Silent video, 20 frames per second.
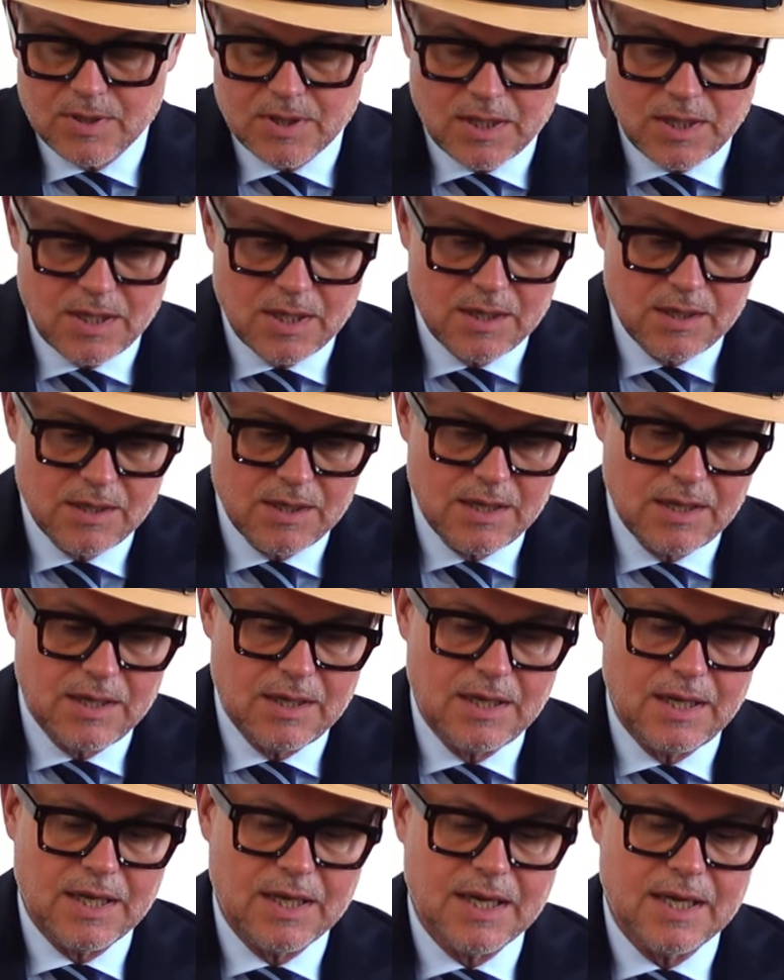Uh,
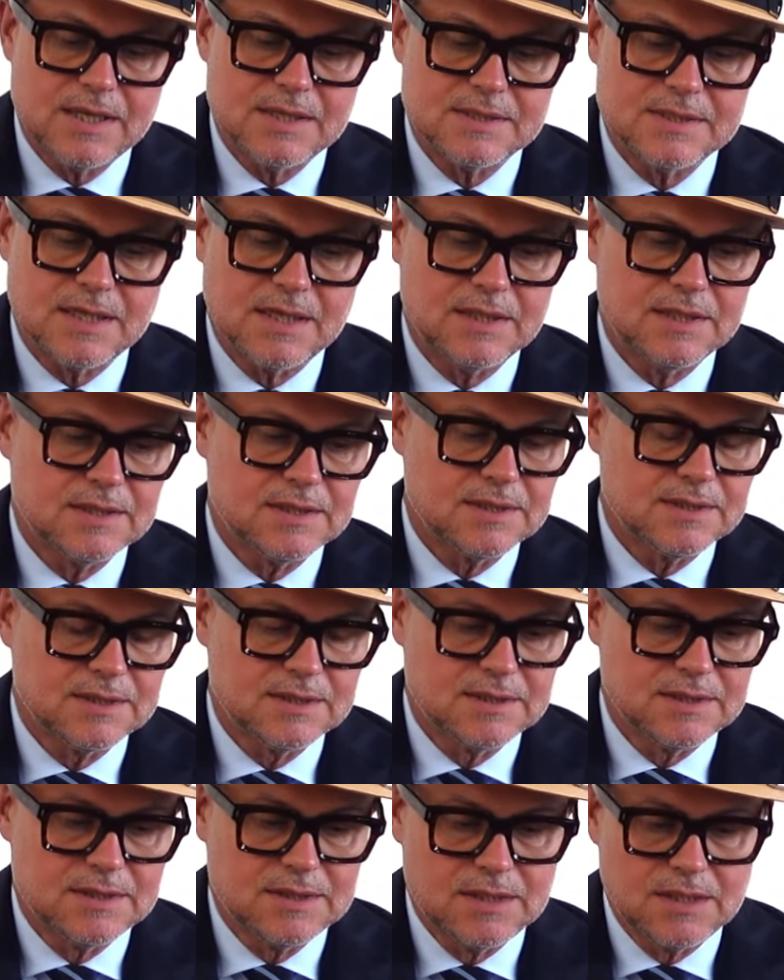like I said,
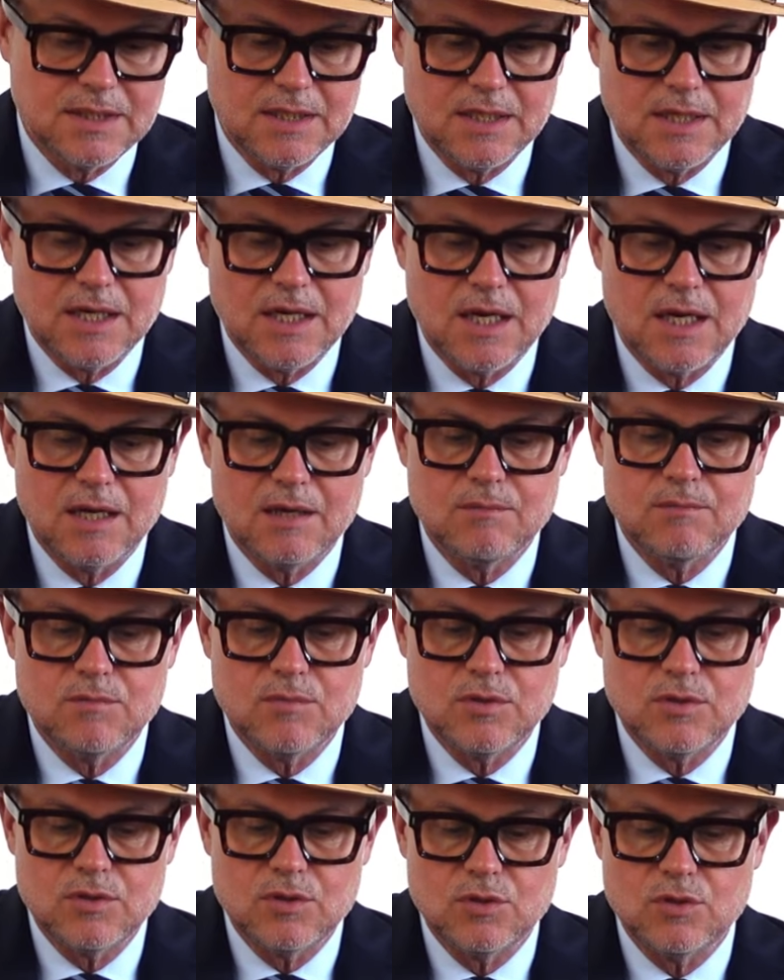um,
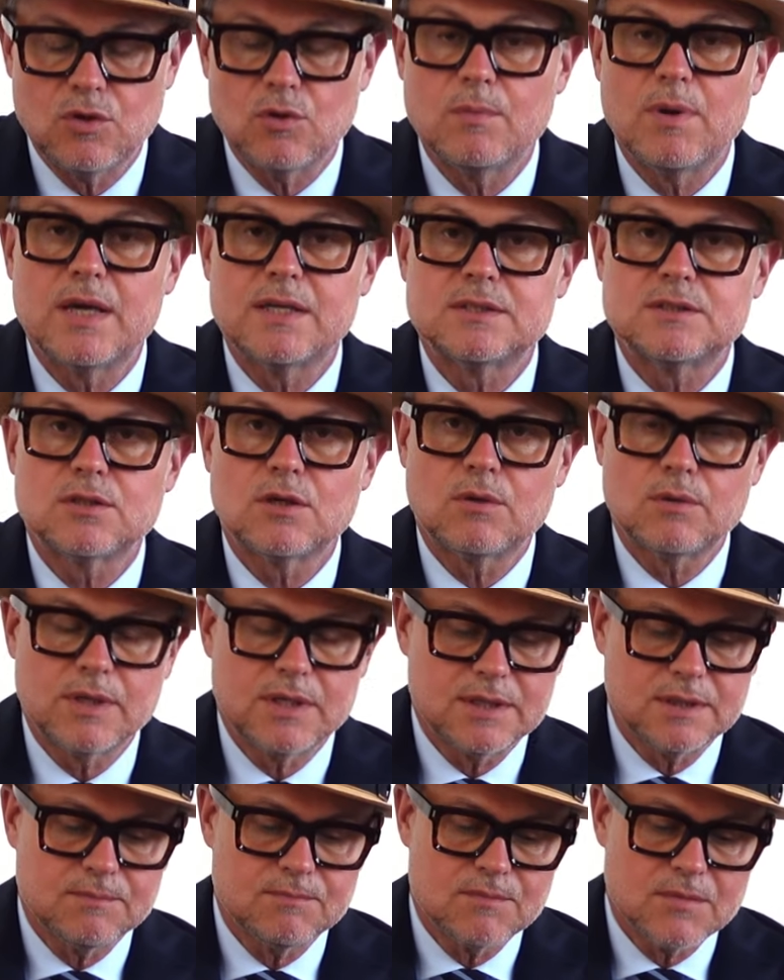you know my
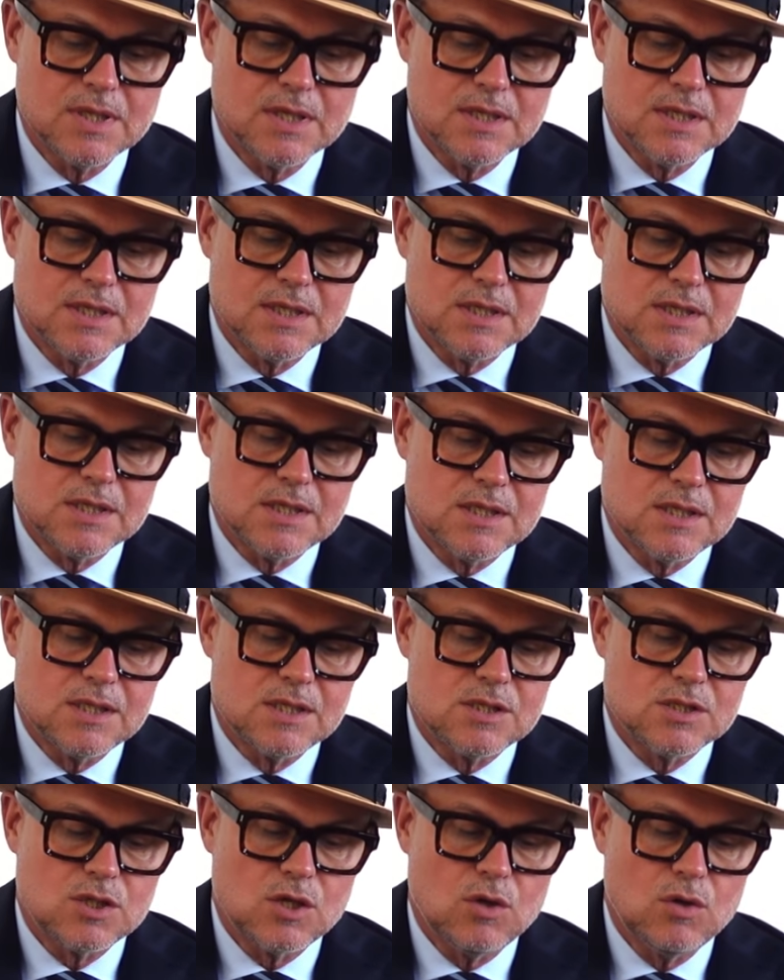story.
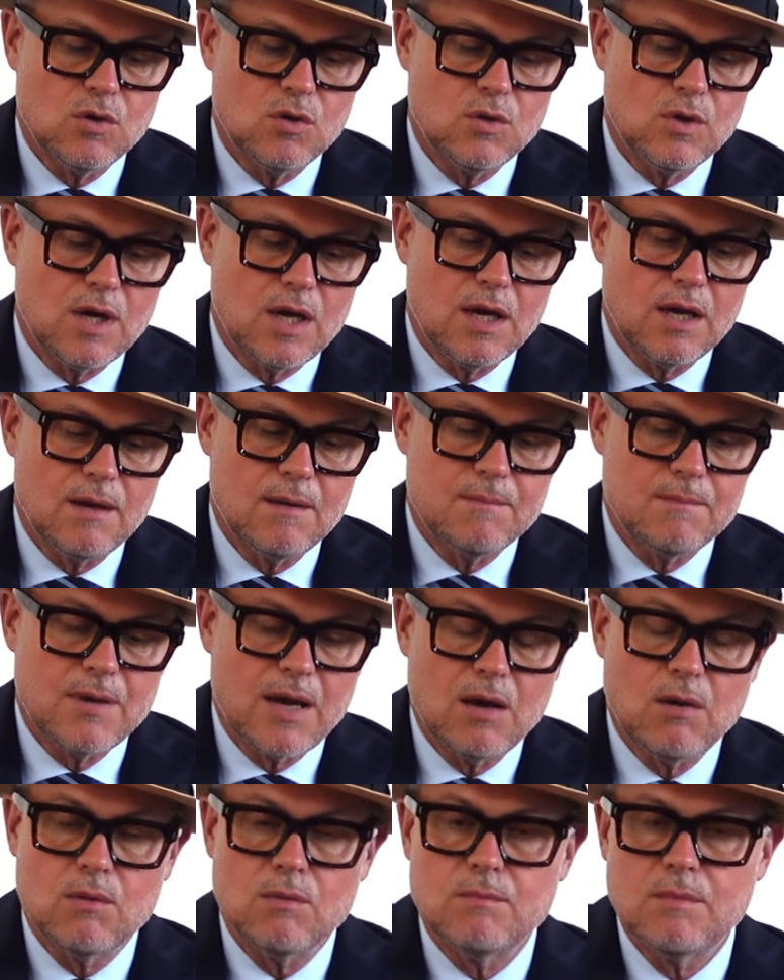So um,
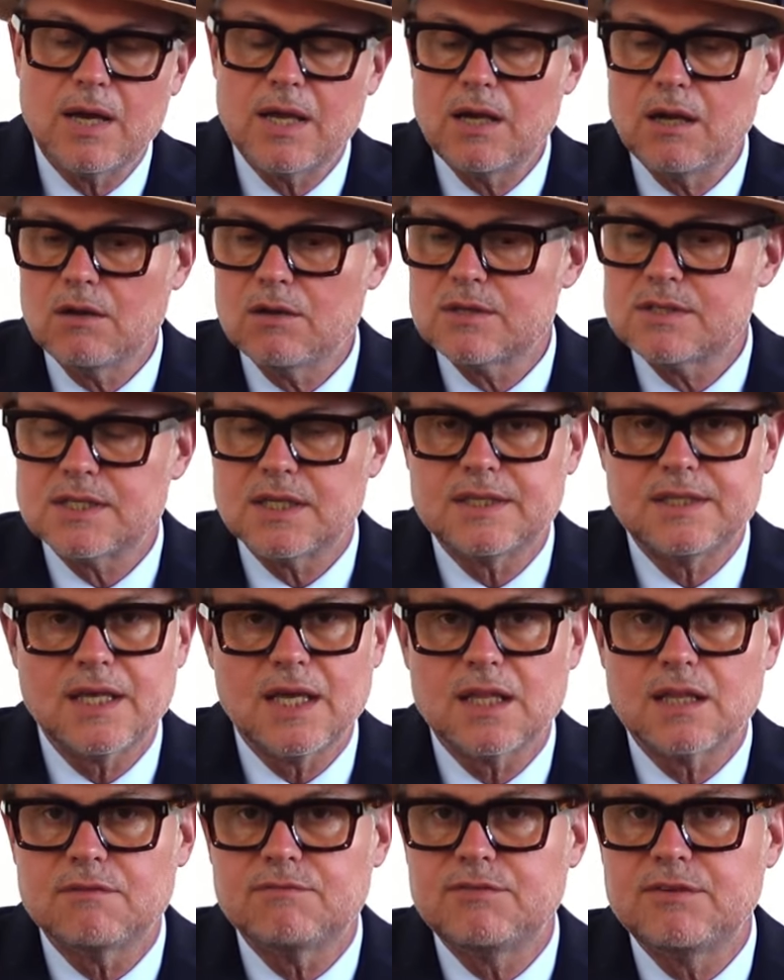I, my lawyer said,
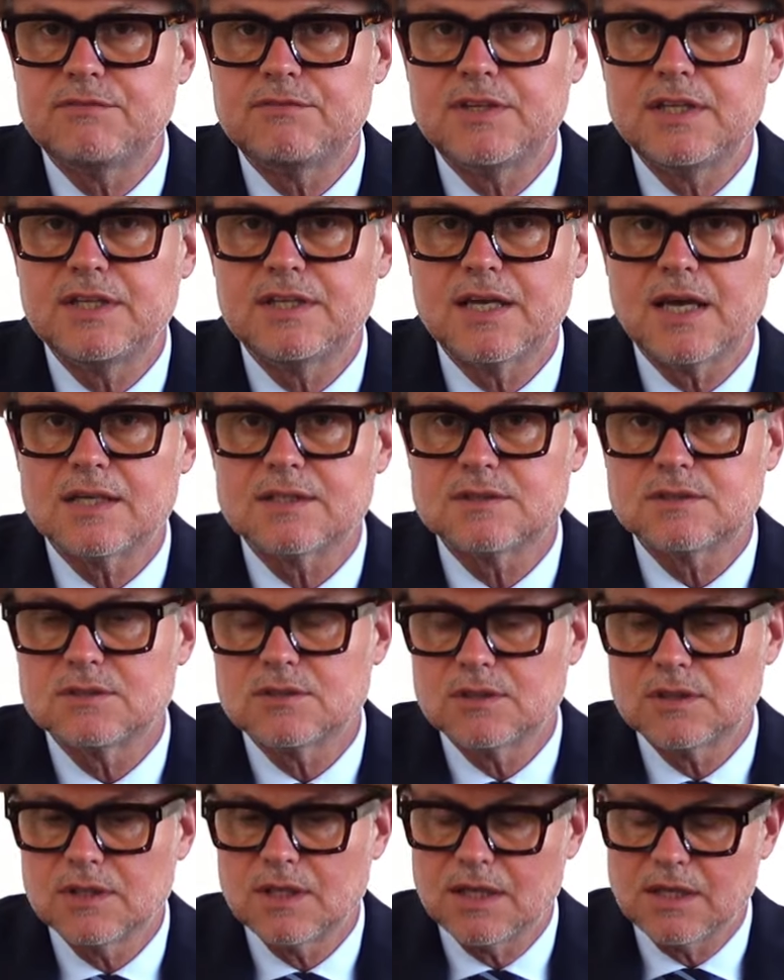take the
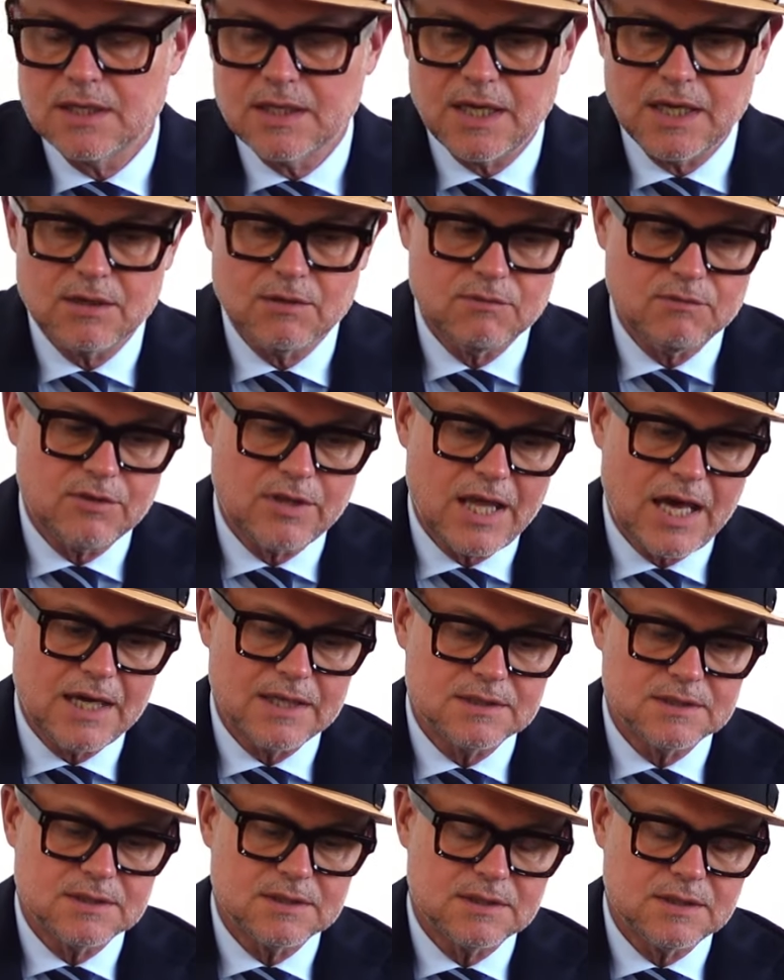15,000 and get over
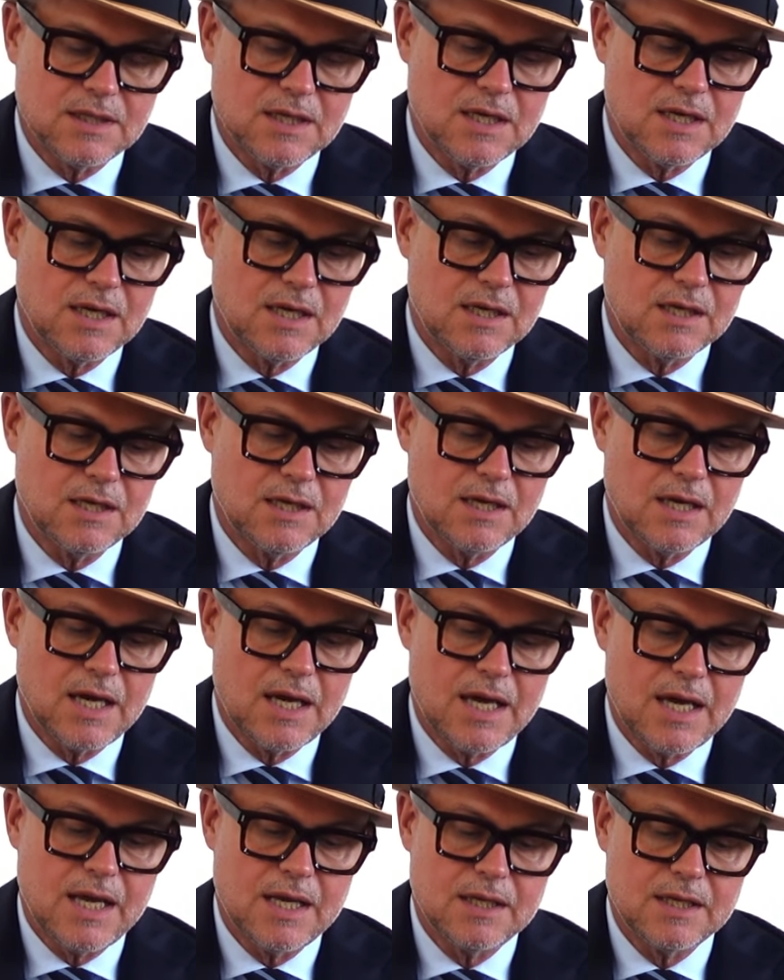that. Uh,
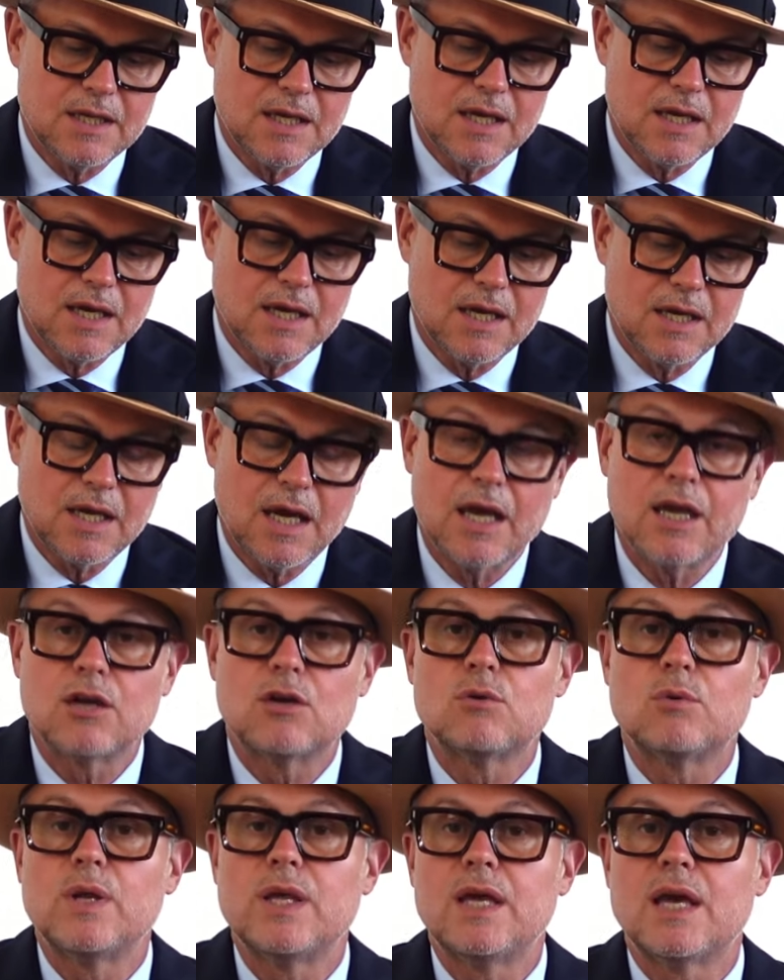and I, I,
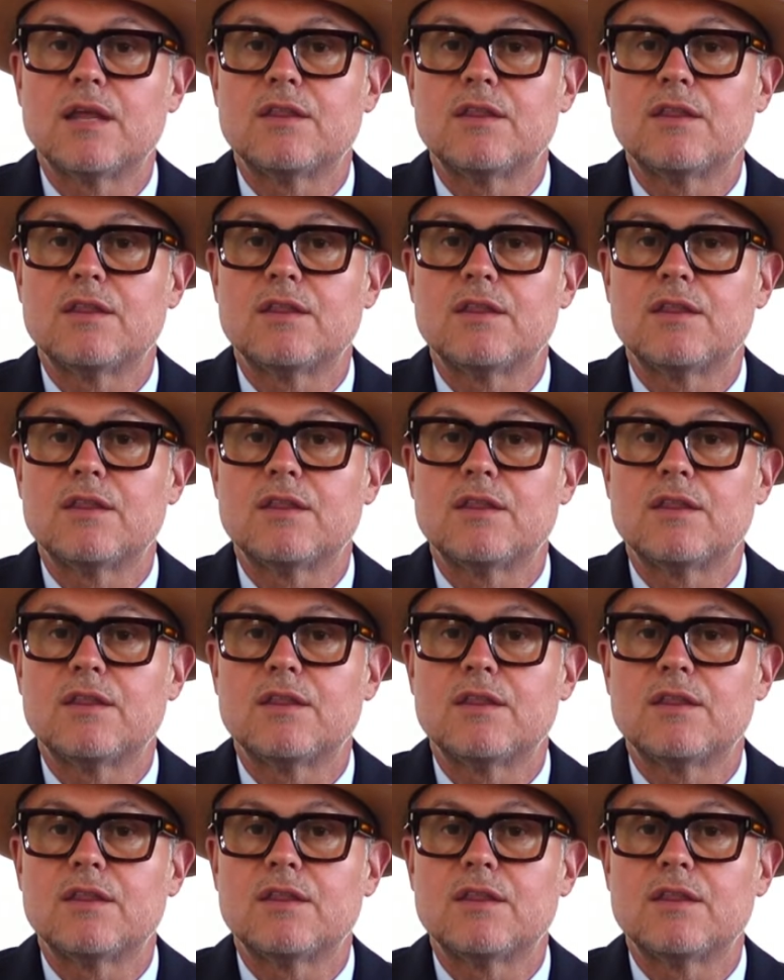agree.